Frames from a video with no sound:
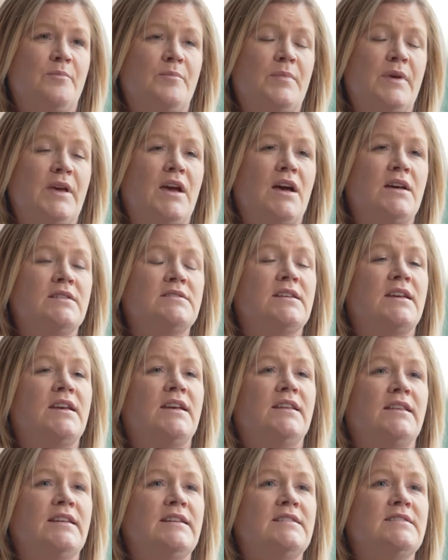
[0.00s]
because it
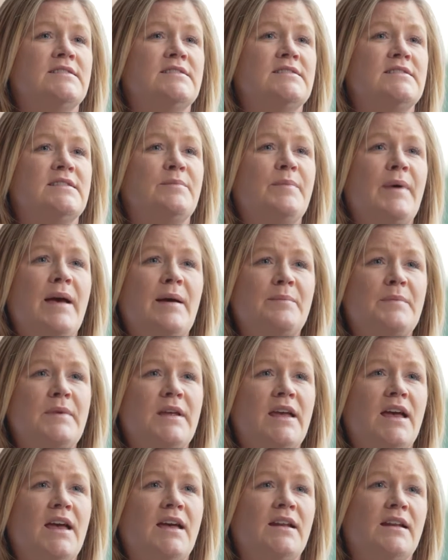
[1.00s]
can lead to sleep
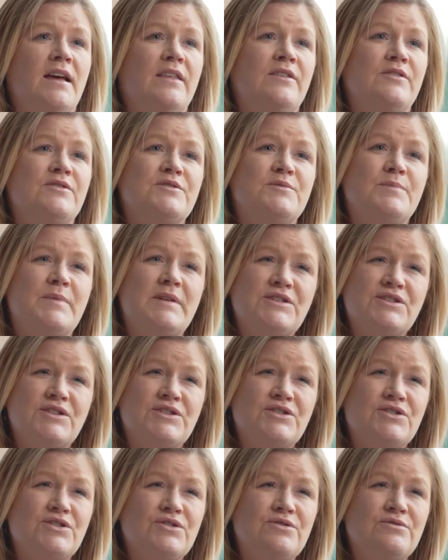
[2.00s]
apnea and other speech
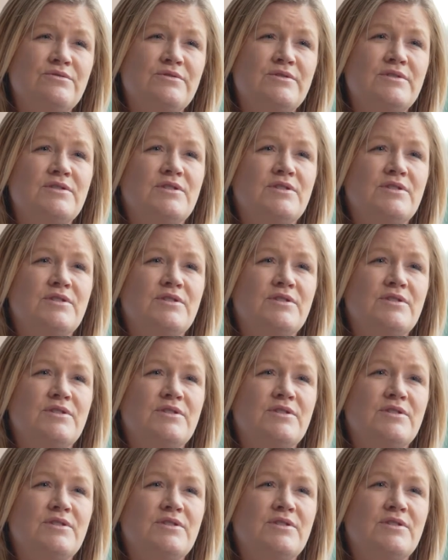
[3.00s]
issues.